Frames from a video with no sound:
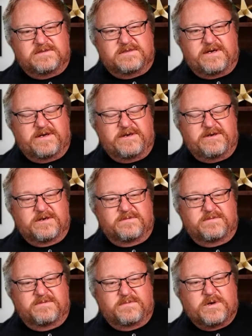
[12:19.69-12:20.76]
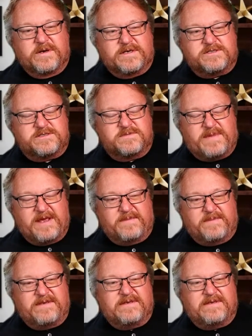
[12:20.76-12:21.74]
on your mortgage payment,